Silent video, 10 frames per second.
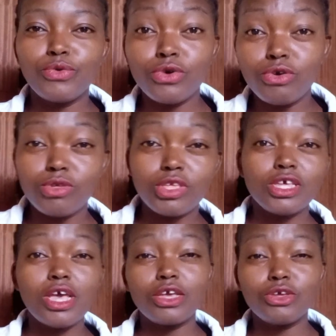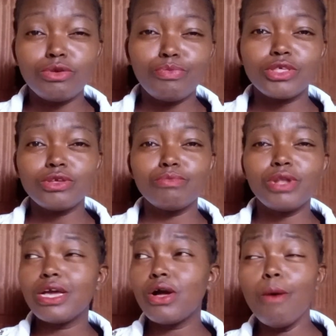road to see a cute person and be
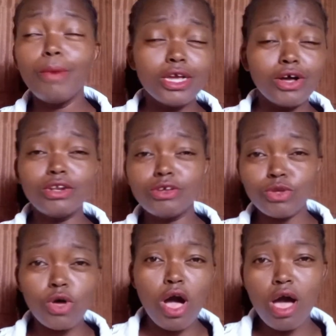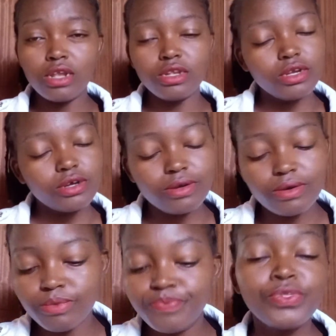like, oh my god, you're so hot.
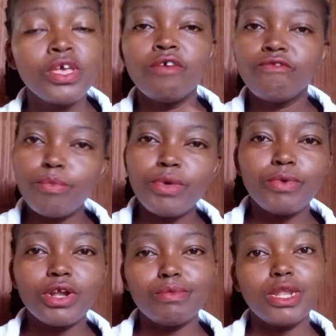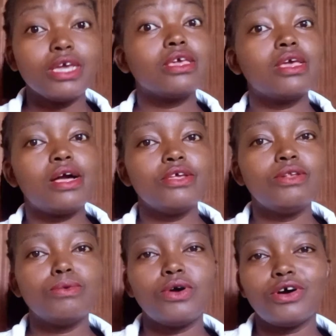No, for me, I'm gonna be like, yeah, you
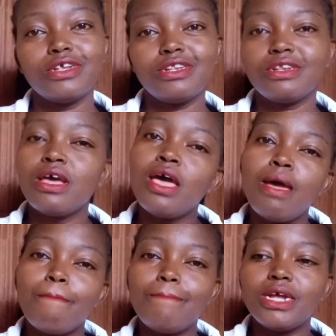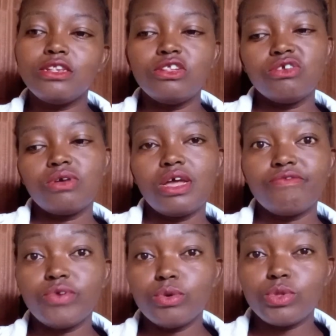look hot. But you know,
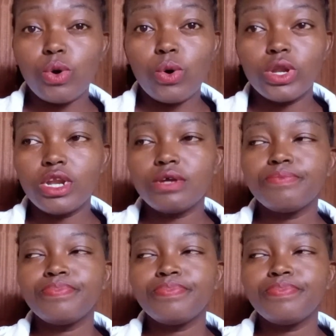life goes on.